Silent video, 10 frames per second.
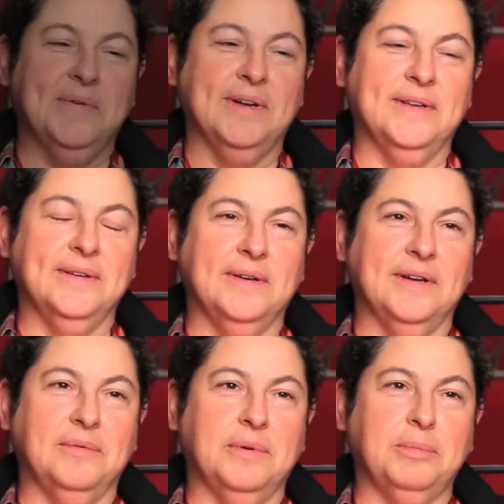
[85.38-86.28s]
Well,
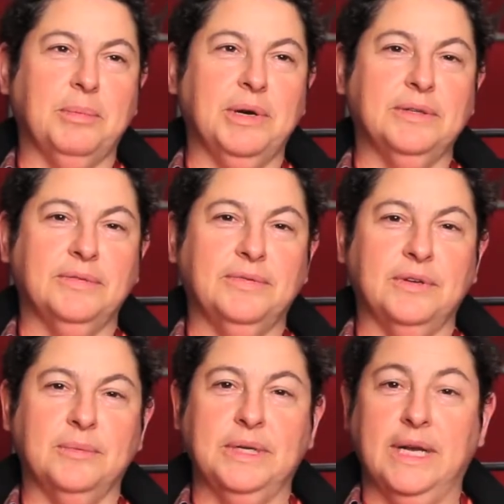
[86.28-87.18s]
we premiered the
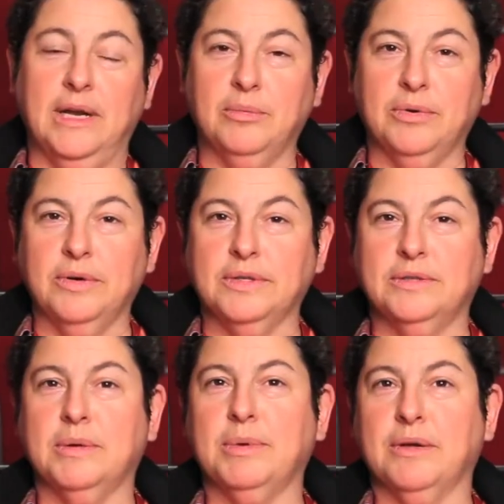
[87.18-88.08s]
film in April at the
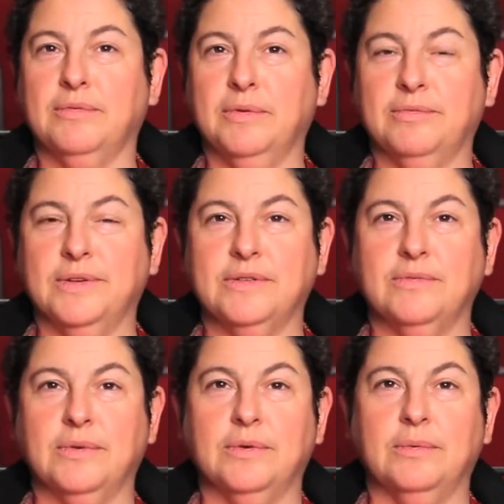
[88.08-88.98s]
Tribeca Film
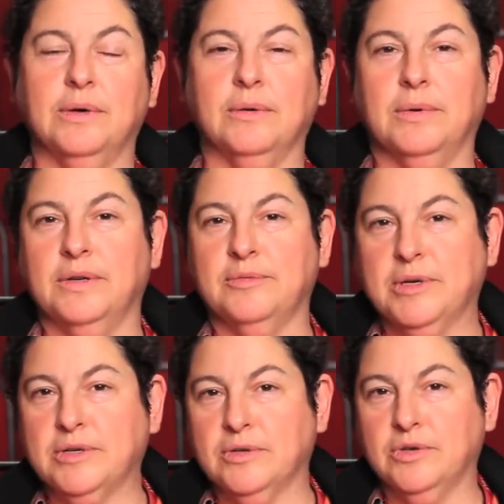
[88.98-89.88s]
Festival, where it won a
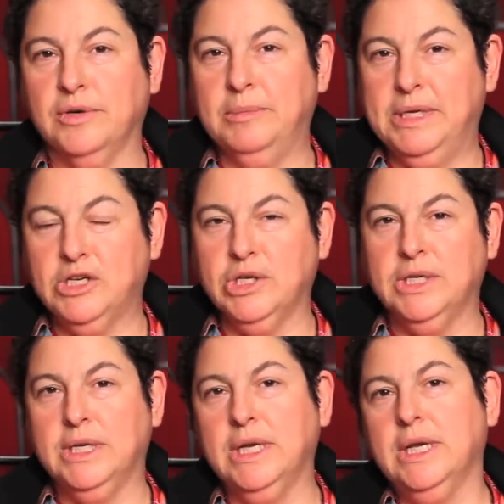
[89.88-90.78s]
special jury
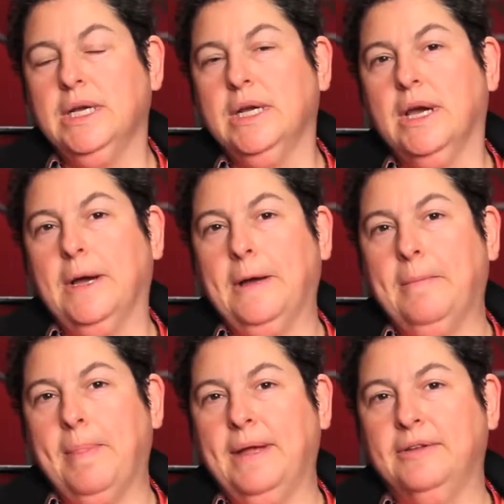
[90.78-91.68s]
mention.
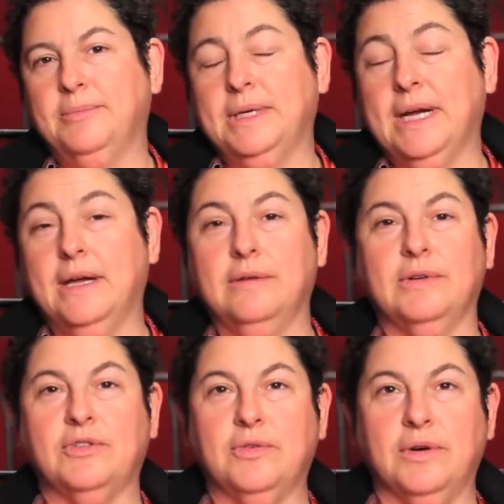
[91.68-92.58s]
It's been kind of
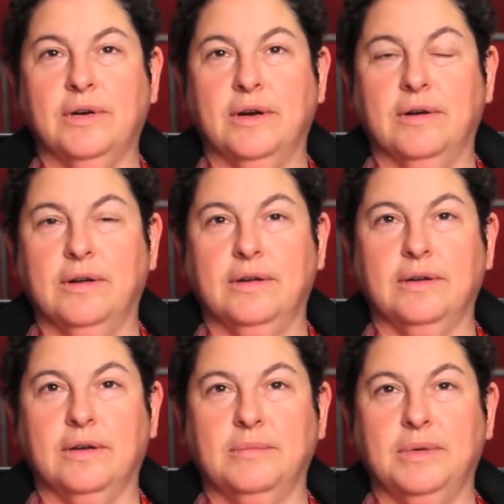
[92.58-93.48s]

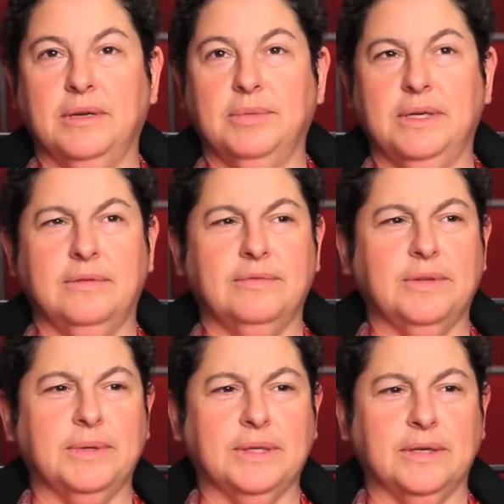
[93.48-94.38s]
extraordinary. I mean, I've been in
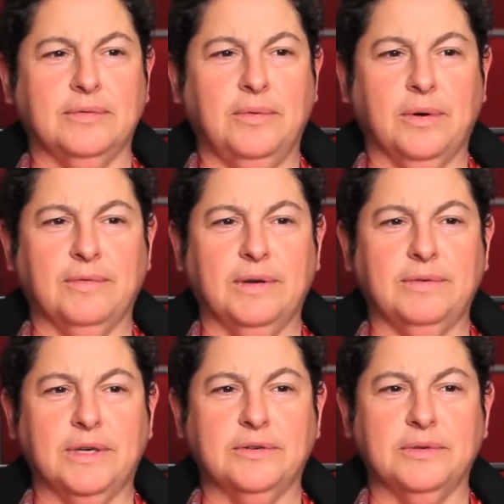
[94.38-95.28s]
something like 4 or
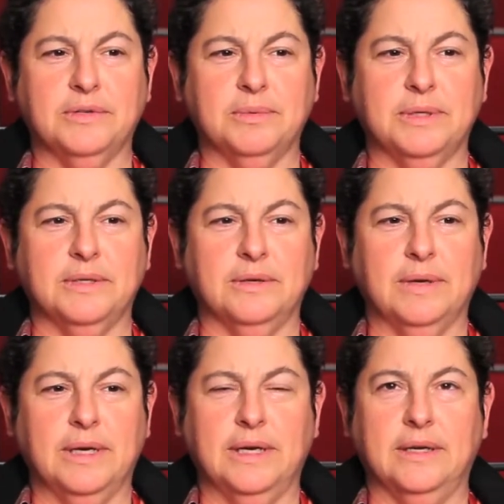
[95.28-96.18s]
5 countries with it
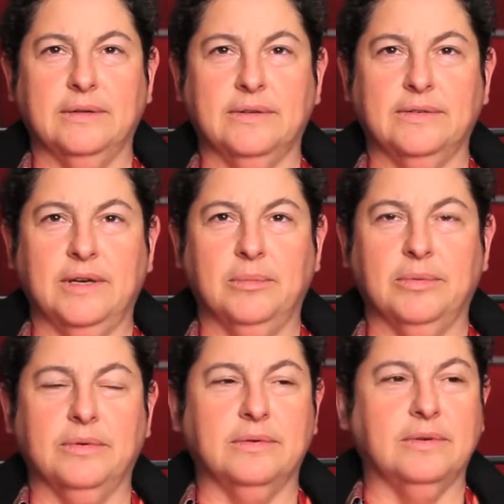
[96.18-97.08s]
already since
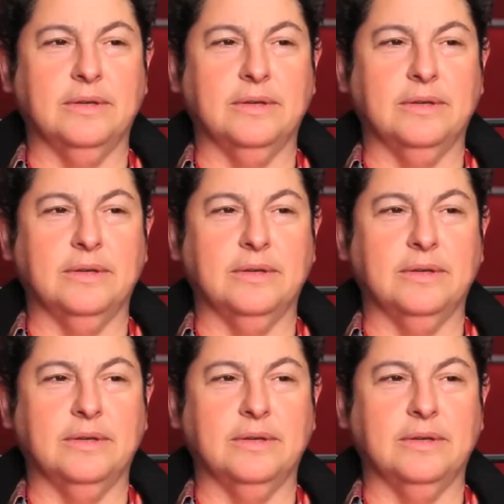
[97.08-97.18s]
April.